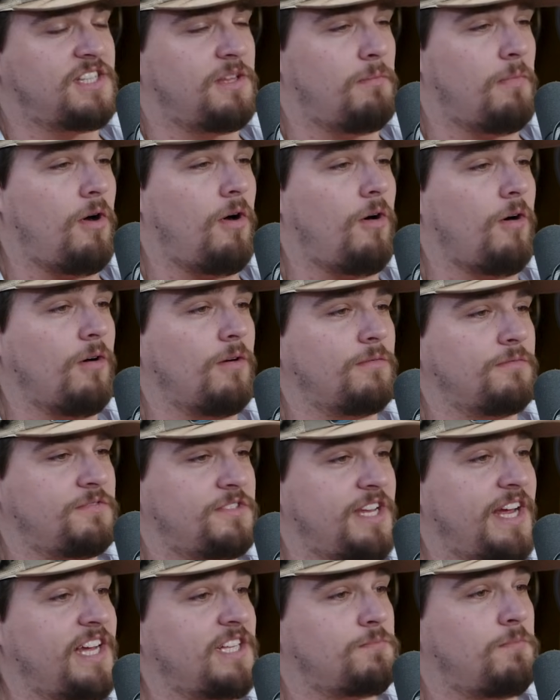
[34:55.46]
bar of
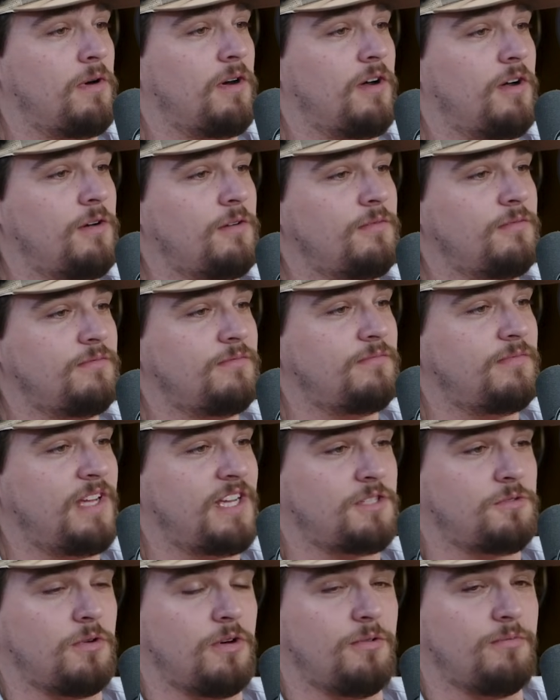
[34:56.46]
Statesboro.
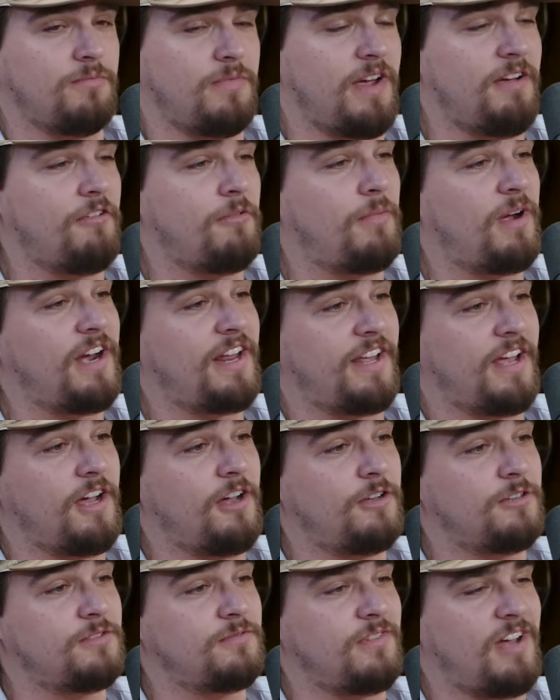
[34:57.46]
That's where everybody
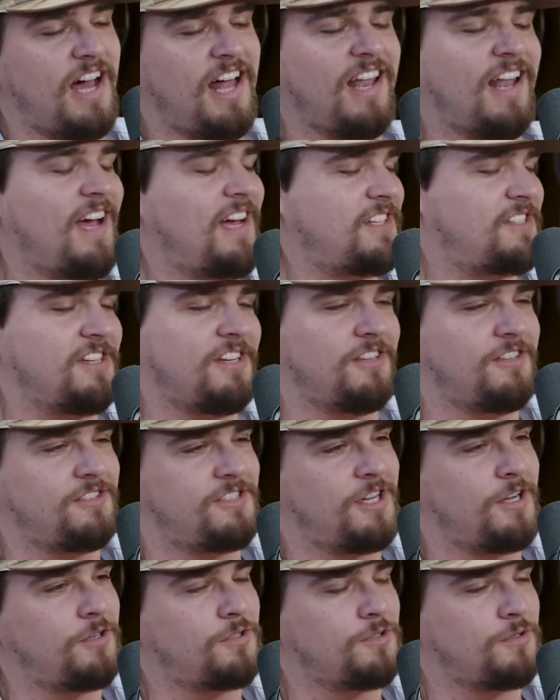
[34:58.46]
goes. I like Southern
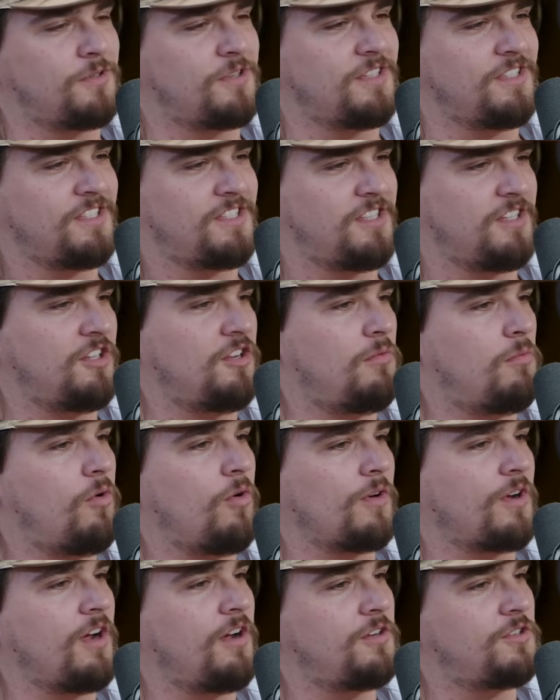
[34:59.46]
Social because it's a little
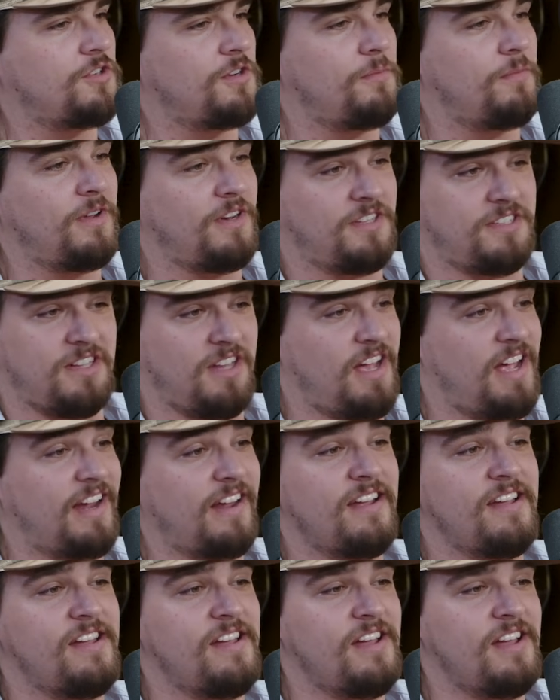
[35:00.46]
more country, but it's
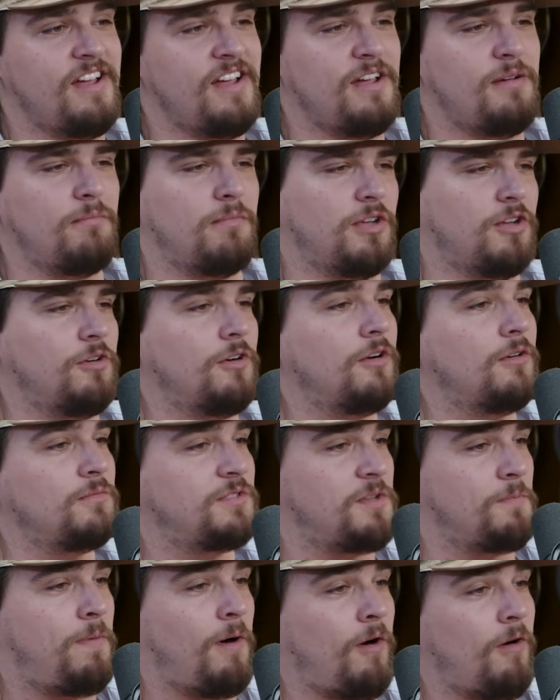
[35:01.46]
like Blue
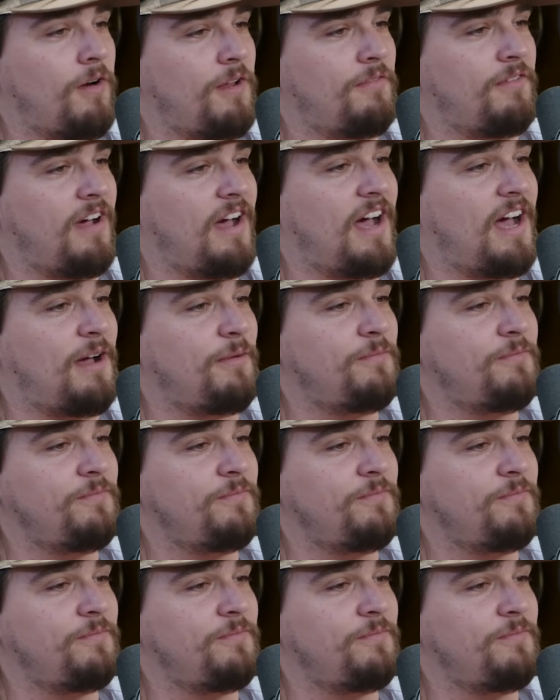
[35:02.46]
Room's the party vibe.